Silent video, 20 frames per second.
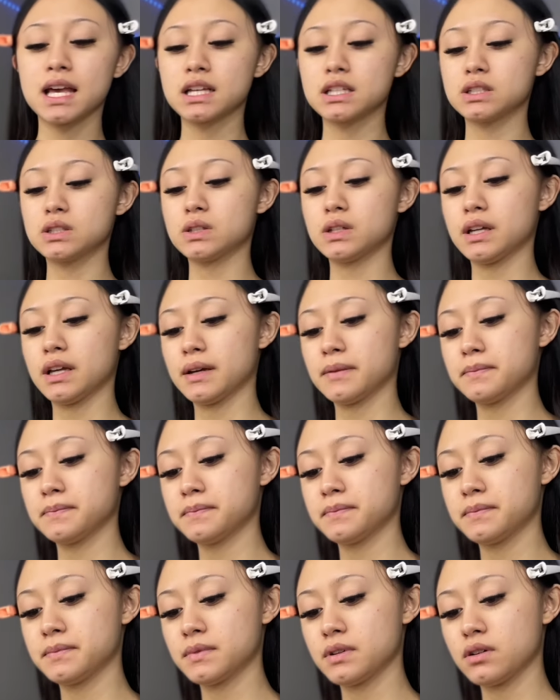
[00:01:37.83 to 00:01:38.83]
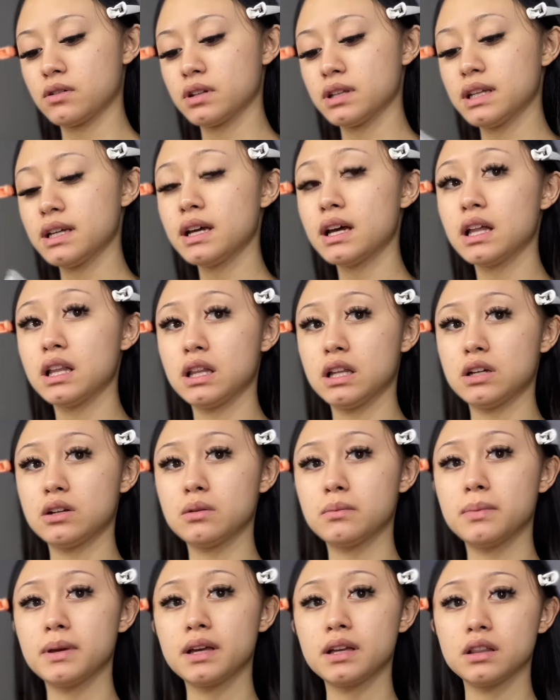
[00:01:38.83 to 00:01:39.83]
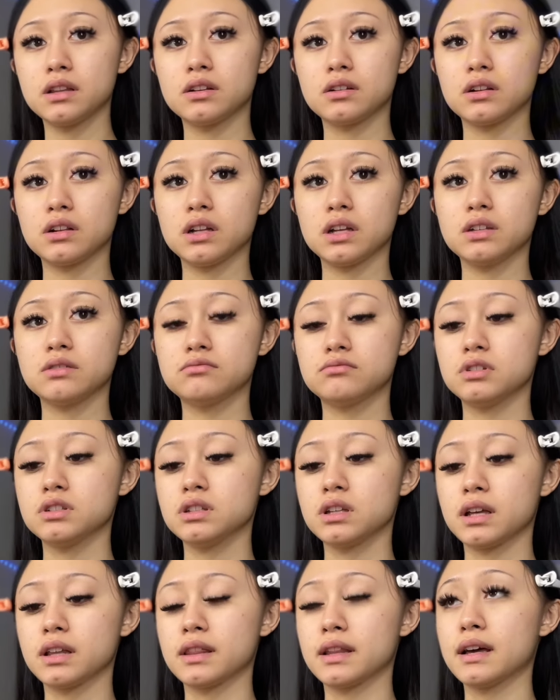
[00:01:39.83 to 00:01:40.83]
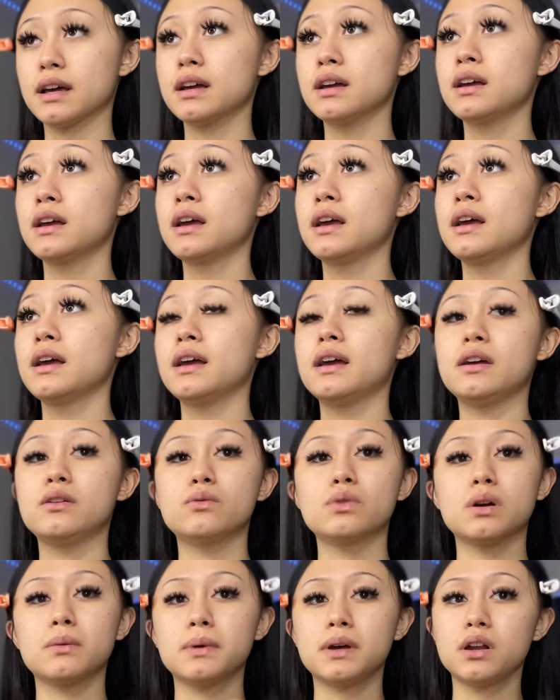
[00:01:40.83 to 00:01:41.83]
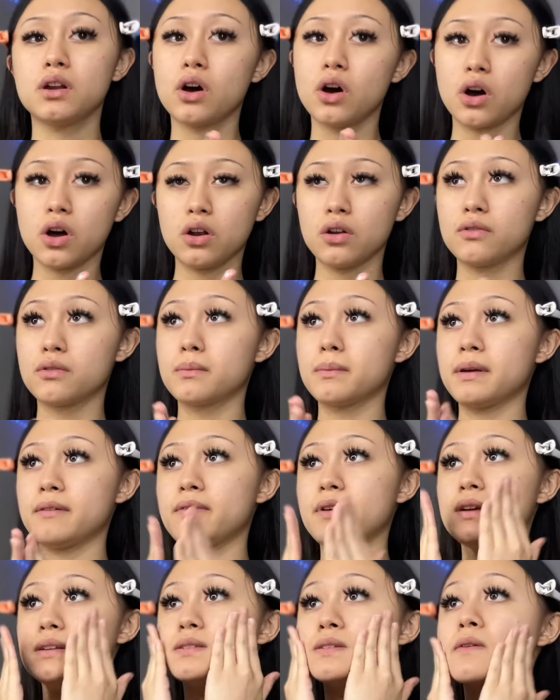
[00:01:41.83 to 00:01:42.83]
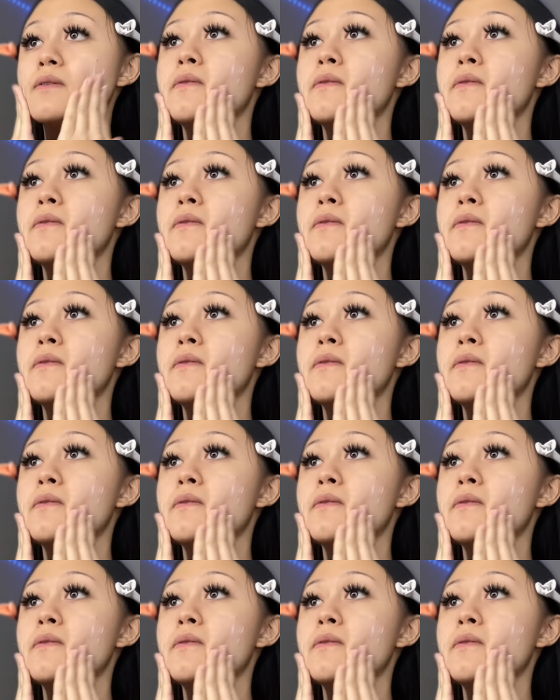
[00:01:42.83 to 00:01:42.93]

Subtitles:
So yeah, only a little bit, literally just like that, and rub it all over my face.